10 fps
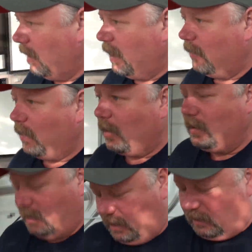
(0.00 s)
Well, we
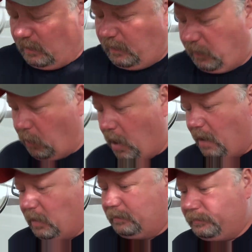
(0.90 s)
run into a little bit of a
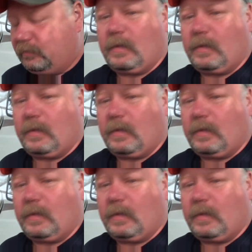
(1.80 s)
problem.